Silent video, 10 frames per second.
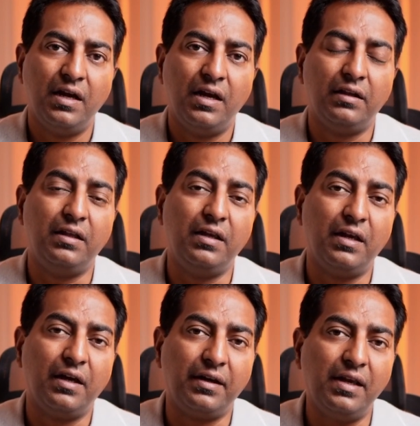The
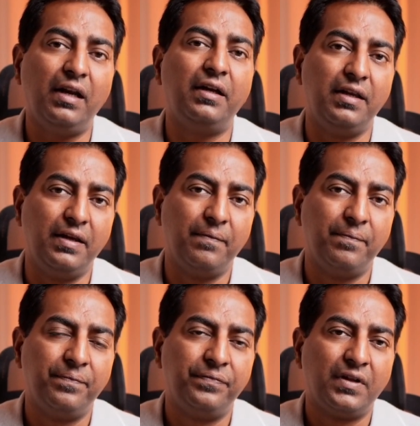reality
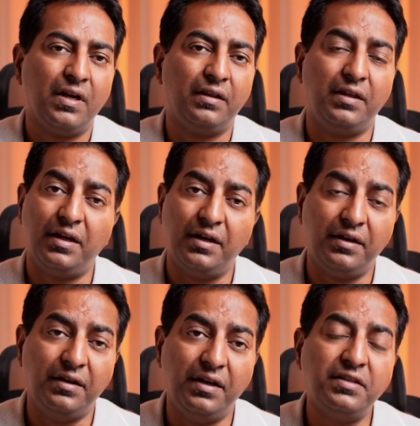the
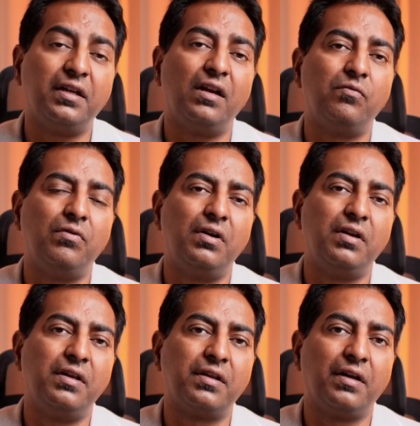digital world
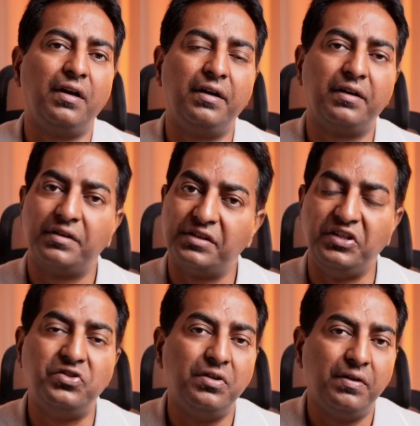is under
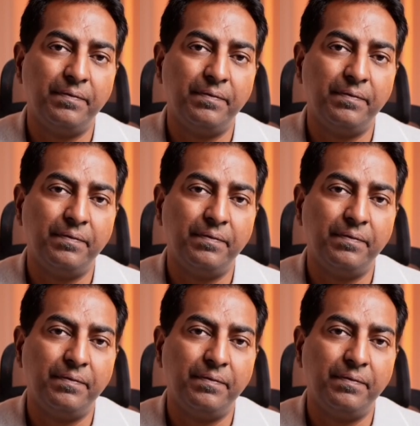siege.